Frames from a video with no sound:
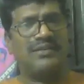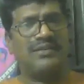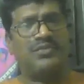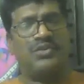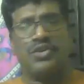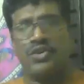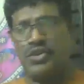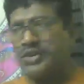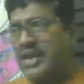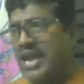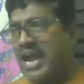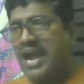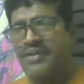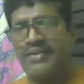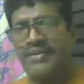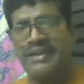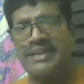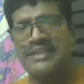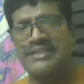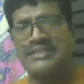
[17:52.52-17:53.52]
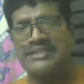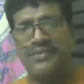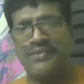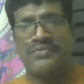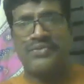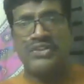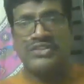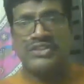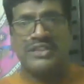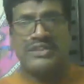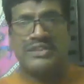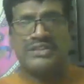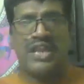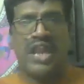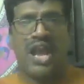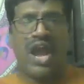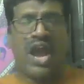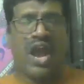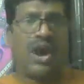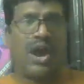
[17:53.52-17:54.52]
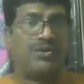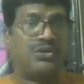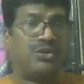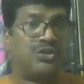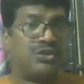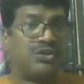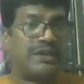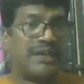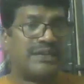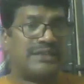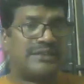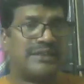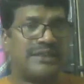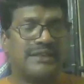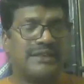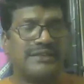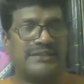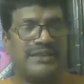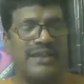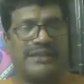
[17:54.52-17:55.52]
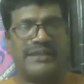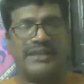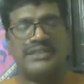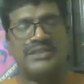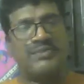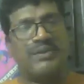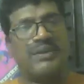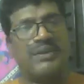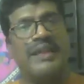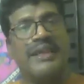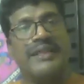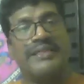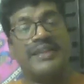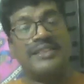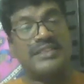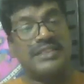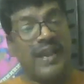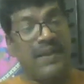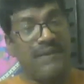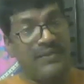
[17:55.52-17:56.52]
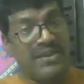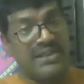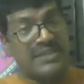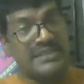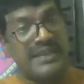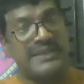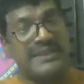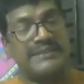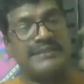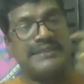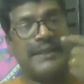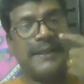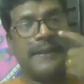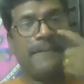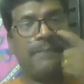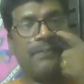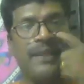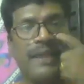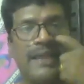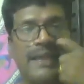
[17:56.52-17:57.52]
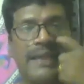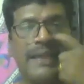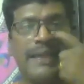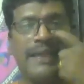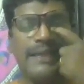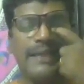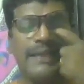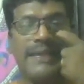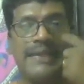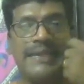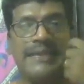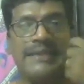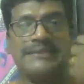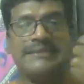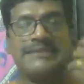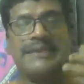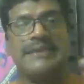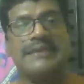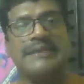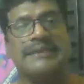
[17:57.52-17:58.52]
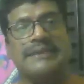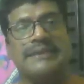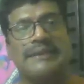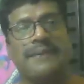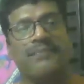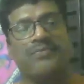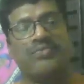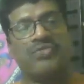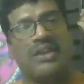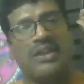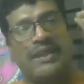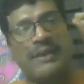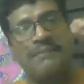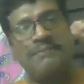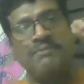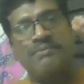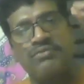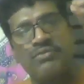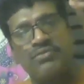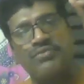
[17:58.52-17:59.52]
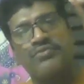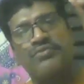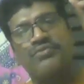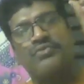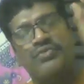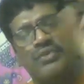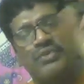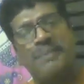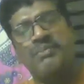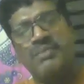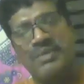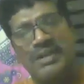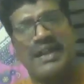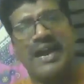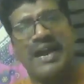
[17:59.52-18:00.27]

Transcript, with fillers: If you don't have any sufficiency, how you can say that's what the sufficiency is come from